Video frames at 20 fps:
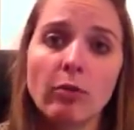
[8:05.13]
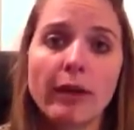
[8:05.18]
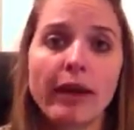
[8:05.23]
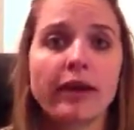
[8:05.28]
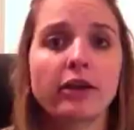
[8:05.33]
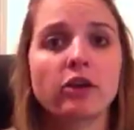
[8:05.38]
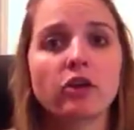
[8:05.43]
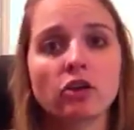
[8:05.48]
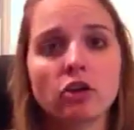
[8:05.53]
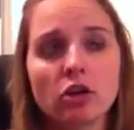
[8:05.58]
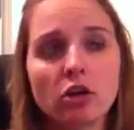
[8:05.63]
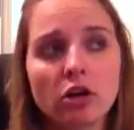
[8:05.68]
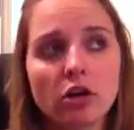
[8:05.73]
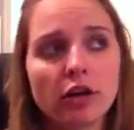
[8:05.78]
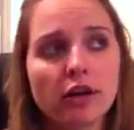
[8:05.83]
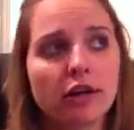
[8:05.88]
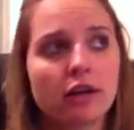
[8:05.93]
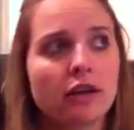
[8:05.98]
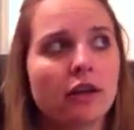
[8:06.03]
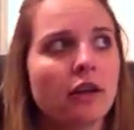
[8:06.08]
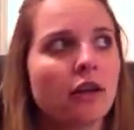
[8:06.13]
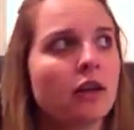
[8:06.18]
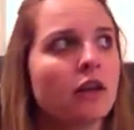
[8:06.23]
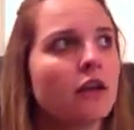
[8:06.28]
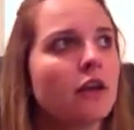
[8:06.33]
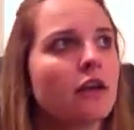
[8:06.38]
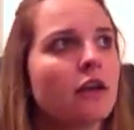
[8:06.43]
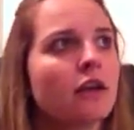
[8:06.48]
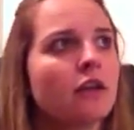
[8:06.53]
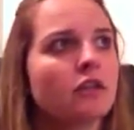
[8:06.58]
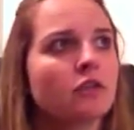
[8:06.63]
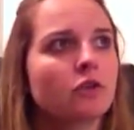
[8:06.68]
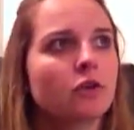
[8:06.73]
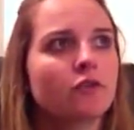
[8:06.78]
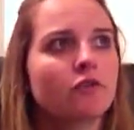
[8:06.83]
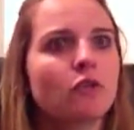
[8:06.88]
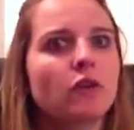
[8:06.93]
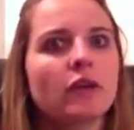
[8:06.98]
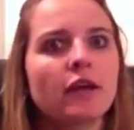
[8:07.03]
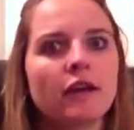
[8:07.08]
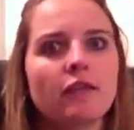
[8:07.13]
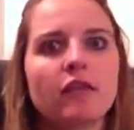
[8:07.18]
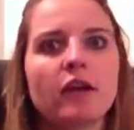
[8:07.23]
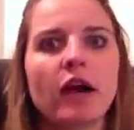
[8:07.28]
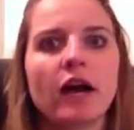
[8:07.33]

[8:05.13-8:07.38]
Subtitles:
I cook, and so I feel like I've